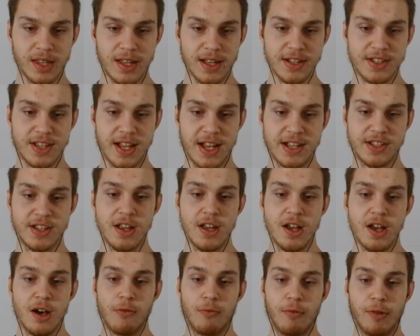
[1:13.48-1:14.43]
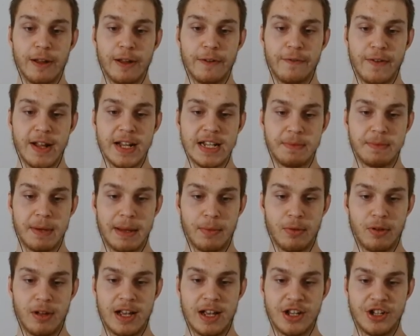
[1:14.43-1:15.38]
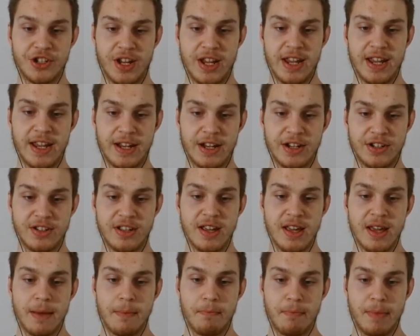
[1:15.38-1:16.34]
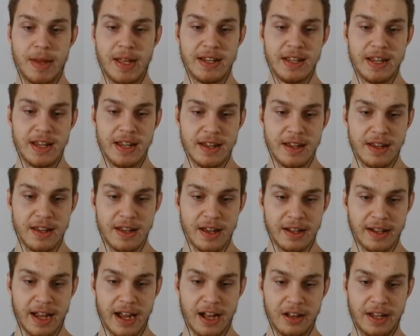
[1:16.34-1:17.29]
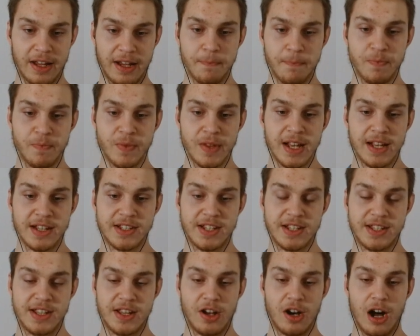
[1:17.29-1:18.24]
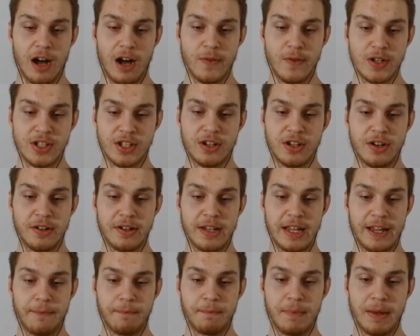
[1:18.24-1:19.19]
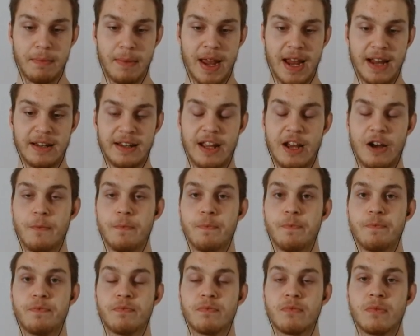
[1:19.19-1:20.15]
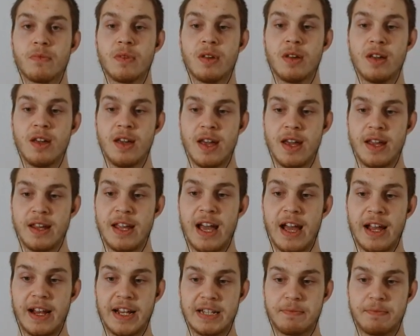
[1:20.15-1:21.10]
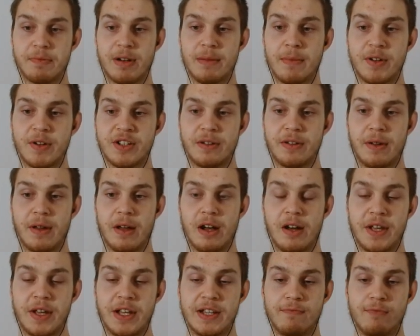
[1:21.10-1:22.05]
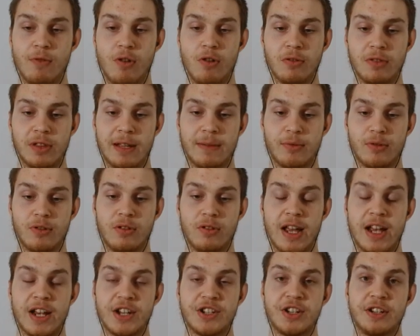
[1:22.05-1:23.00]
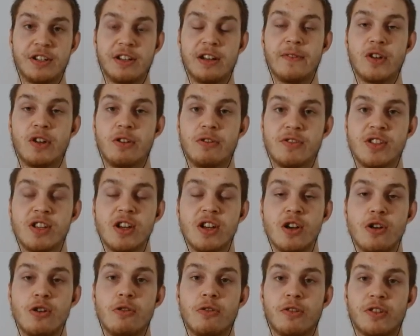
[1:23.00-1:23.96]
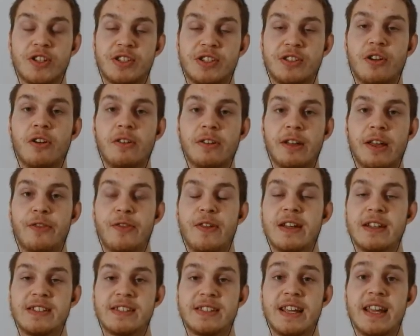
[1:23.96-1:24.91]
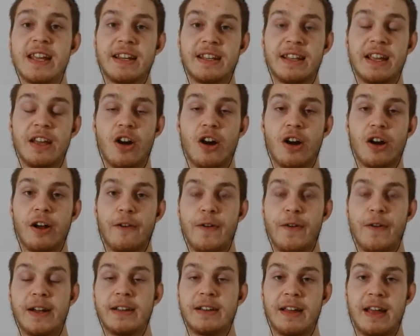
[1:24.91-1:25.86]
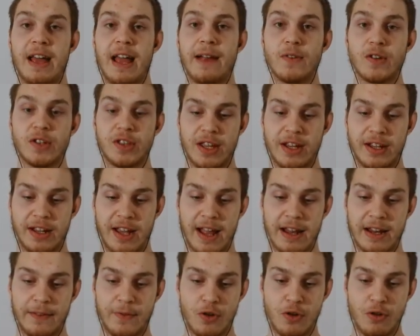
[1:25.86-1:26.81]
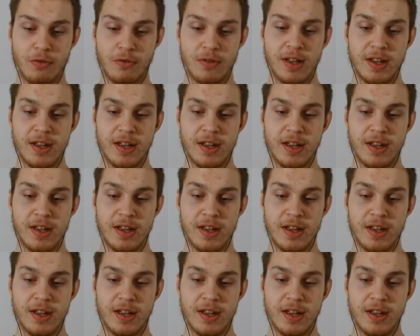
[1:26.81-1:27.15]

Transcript: It says what offends people has changed. Mindy Kaling says the office couldn't even be made now. Yeah, because pretty much uh, these woke liberal SJWs who are just totally thin-skinned are offended at everything, and if you